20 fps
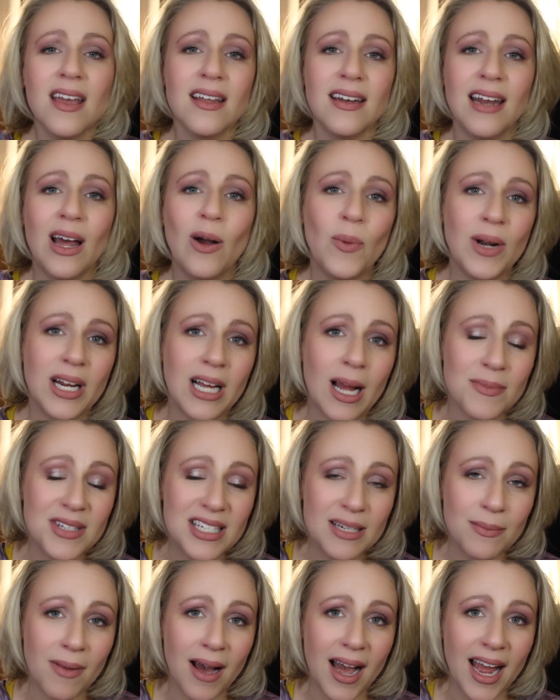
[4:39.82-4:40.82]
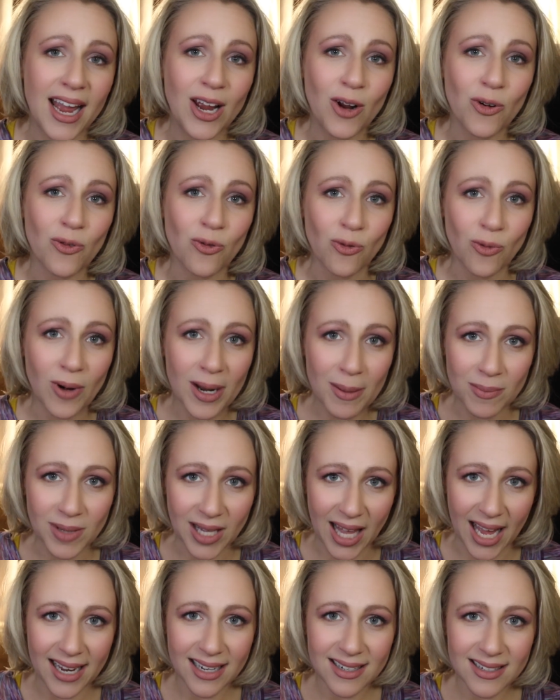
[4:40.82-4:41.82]
Now, when it comes to my rim
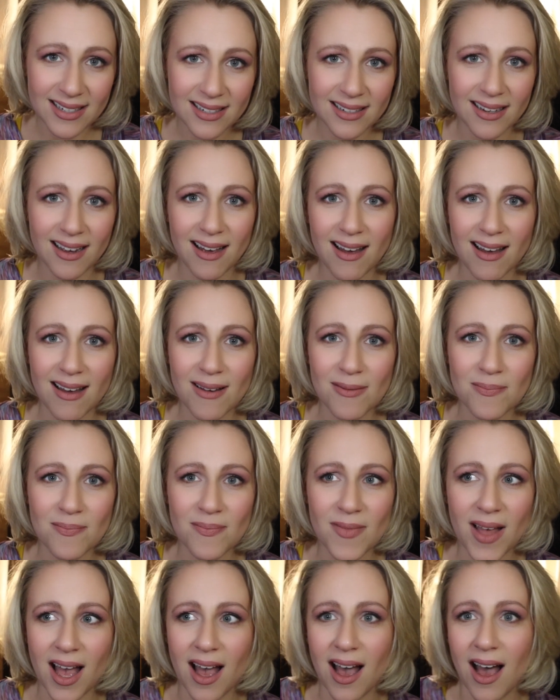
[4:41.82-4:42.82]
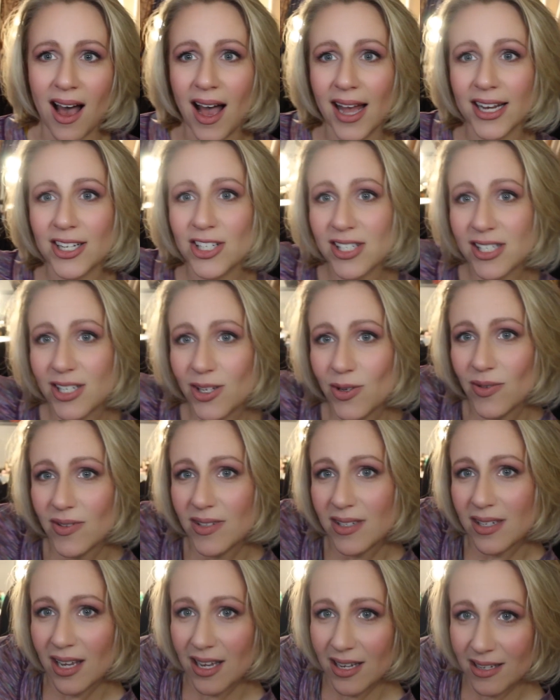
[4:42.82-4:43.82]
light, I just
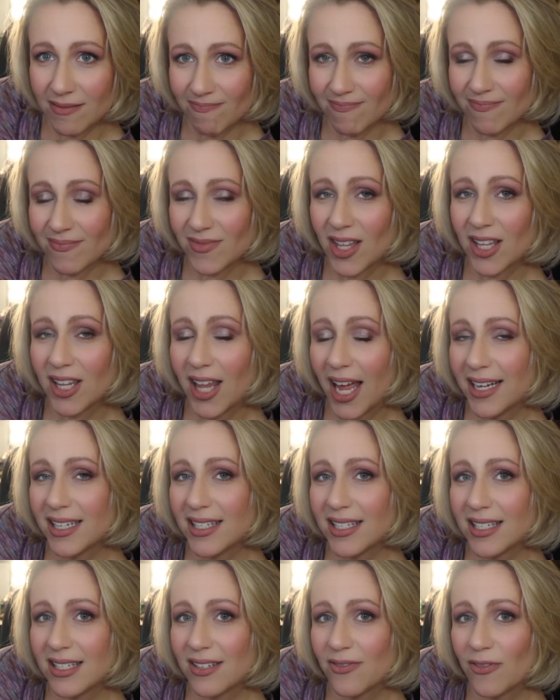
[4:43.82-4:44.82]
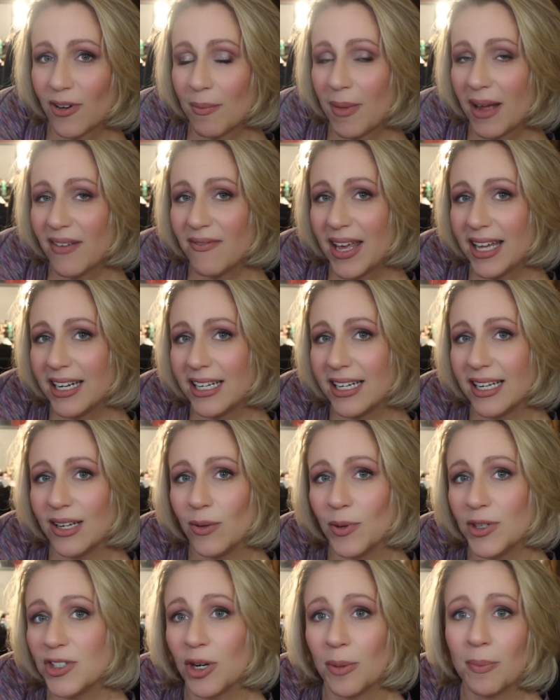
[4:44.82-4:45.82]
use the lights from my
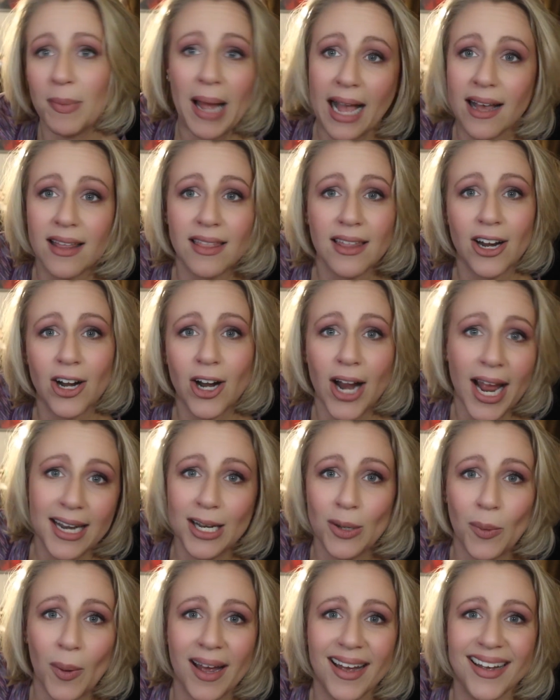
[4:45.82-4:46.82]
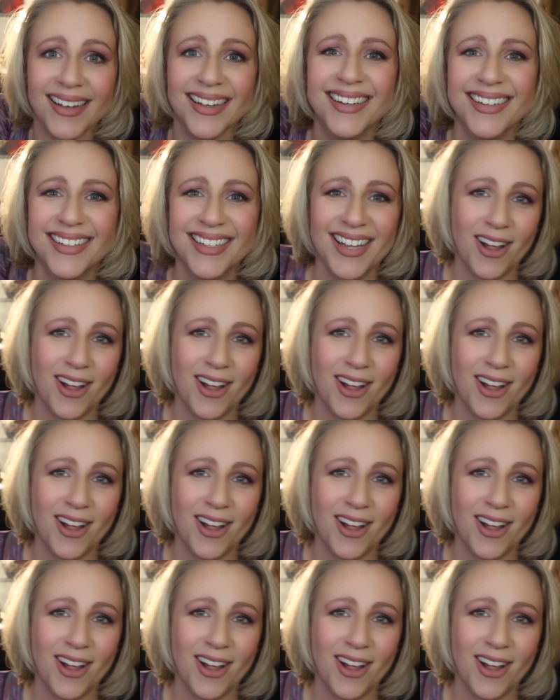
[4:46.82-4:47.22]
vanity, which are back there anyway.